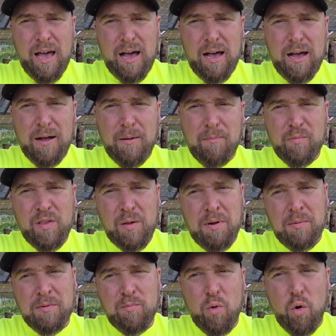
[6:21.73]

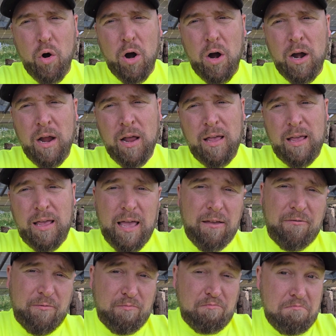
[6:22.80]
Sometimes more
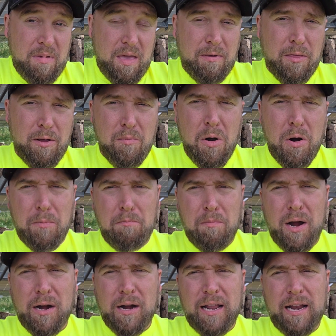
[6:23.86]
if maybe they're
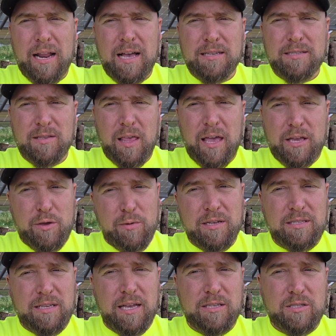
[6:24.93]
marketed as like
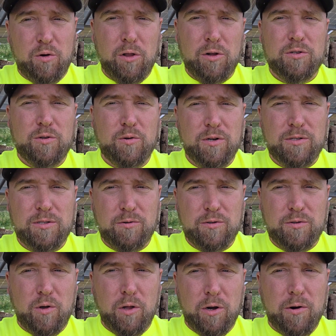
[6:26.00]
USA solar sourced or
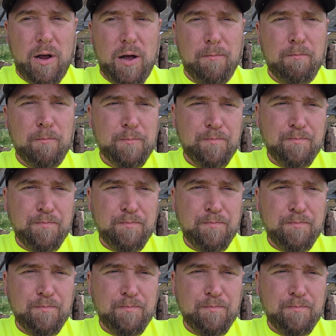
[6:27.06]
solar grown